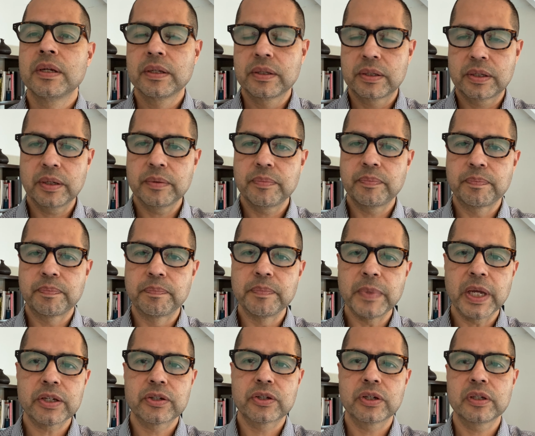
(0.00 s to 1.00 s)
to
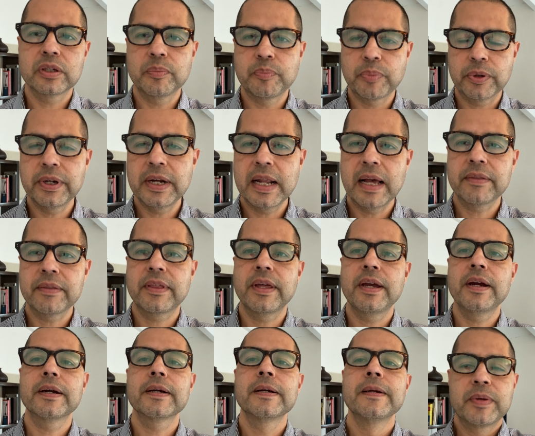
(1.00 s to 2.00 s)
make sure to put it out
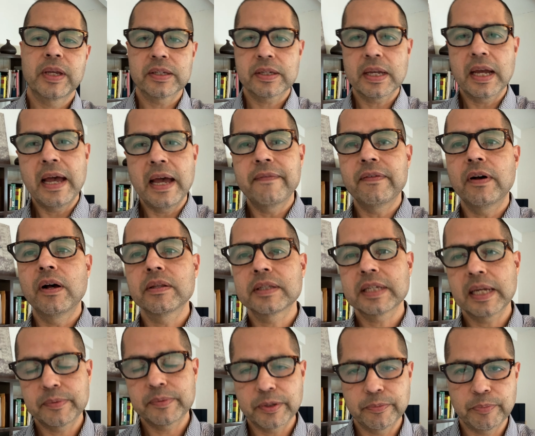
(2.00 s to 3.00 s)
there because I have all
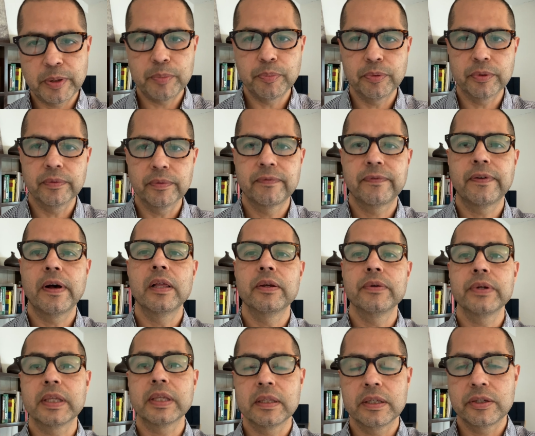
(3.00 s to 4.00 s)
types of people
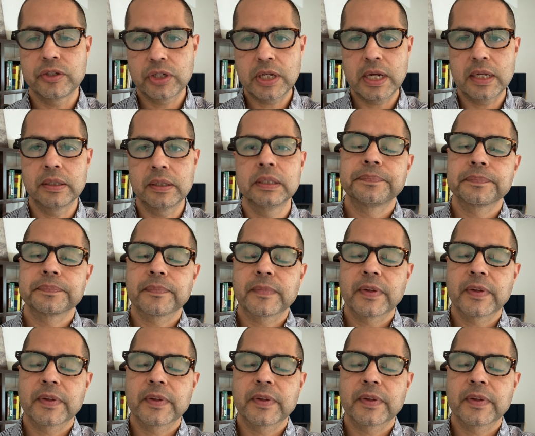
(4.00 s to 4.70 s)
following this channel